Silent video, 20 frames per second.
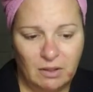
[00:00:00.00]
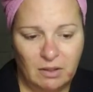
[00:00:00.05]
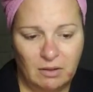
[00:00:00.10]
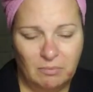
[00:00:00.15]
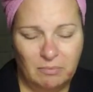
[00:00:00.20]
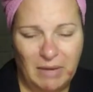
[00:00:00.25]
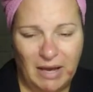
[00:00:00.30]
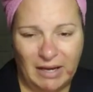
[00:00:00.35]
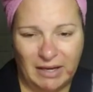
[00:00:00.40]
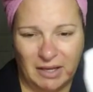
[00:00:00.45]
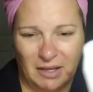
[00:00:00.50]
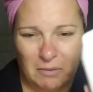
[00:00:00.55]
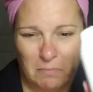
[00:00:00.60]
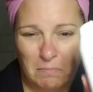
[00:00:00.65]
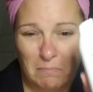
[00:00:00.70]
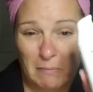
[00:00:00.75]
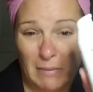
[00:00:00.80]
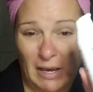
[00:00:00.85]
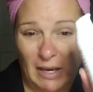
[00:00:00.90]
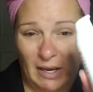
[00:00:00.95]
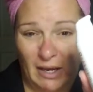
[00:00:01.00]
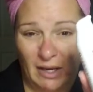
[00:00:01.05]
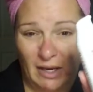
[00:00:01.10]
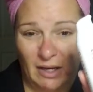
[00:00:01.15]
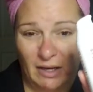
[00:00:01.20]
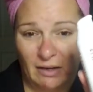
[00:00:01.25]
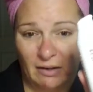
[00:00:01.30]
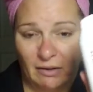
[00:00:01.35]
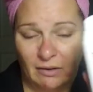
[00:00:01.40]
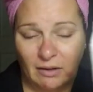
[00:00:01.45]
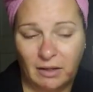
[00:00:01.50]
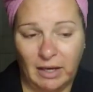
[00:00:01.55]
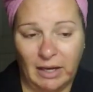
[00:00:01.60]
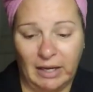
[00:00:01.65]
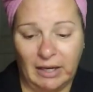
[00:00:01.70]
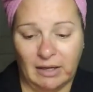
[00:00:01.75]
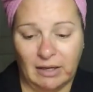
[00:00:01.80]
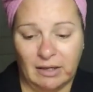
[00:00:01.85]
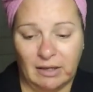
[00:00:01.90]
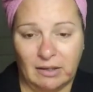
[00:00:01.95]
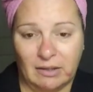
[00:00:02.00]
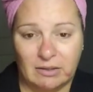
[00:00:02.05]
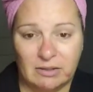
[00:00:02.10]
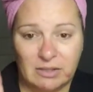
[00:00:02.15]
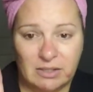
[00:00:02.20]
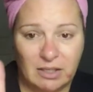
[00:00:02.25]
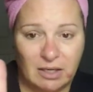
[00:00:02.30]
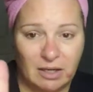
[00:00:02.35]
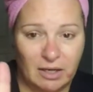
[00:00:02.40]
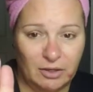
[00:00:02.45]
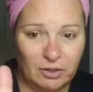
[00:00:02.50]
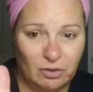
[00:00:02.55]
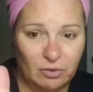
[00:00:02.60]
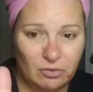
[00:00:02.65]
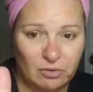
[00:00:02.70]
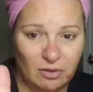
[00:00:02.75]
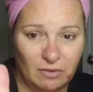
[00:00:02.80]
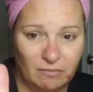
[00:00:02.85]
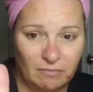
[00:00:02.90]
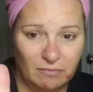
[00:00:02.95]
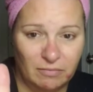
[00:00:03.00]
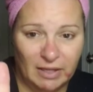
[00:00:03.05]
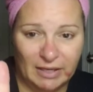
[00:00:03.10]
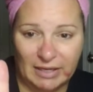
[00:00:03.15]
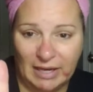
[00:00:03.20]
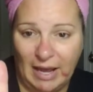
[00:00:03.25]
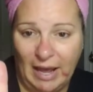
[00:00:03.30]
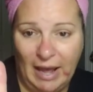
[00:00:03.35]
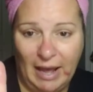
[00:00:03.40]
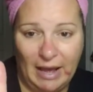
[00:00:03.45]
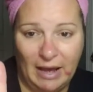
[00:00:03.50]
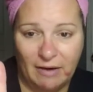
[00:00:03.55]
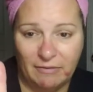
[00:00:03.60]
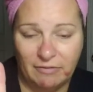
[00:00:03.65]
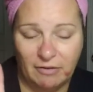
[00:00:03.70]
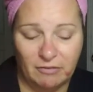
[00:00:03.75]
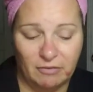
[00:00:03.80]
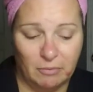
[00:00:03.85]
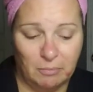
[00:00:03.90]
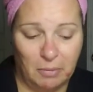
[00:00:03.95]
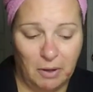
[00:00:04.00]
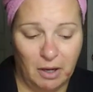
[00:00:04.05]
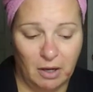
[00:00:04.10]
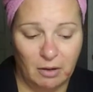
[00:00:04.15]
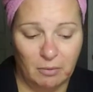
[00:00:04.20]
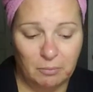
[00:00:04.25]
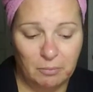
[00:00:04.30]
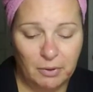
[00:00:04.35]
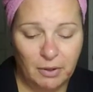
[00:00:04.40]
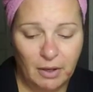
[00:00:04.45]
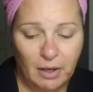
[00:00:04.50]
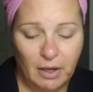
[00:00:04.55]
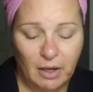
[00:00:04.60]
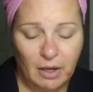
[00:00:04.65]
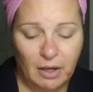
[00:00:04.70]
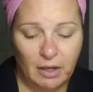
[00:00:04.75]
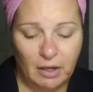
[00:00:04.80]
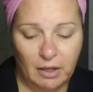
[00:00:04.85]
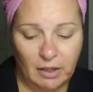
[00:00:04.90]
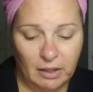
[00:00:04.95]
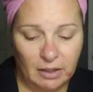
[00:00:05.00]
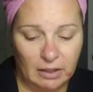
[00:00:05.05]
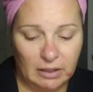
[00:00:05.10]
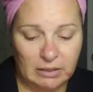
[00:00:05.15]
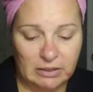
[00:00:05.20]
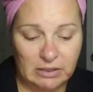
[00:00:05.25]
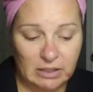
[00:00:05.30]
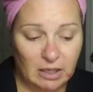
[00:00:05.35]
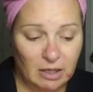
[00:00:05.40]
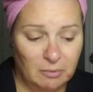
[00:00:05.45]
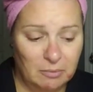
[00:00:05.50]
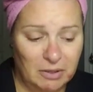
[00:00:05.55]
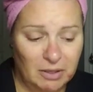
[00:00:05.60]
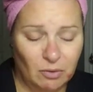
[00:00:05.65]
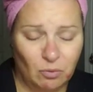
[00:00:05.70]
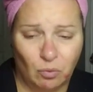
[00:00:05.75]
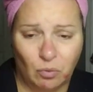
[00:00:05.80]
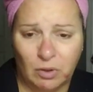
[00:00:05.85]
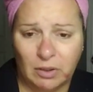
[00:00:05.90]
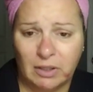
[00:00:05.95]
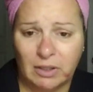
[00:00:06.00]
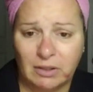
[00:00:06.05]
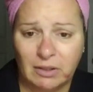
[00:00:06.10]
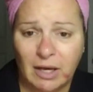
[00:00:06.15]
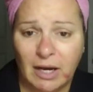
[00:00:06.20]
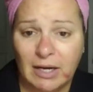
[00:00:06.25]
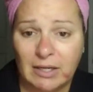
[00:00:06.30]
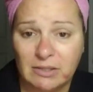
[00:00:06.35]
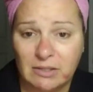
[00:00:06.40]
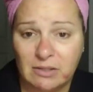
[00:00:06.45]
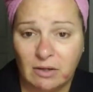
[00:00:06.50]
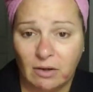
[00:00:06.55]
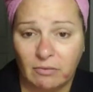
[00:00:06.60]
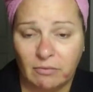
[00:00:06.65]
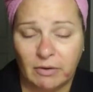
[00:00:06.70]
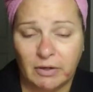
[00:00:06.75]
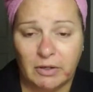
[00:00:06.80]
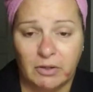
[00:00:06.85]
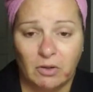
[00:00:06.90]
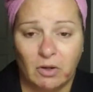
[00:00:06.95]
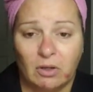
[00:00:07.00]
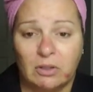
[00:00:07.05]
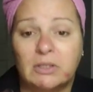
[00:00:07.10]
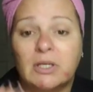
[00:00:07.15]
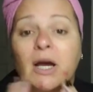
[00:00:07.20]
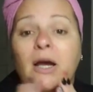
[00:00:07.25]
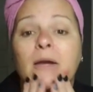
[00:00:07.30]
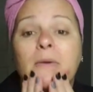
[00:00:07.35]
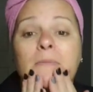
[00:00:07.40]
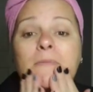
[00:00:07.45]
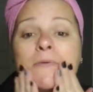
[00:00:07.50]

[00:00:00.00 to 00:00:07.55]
back in May, and I use like a half of a pump, and it really lasts a very long time.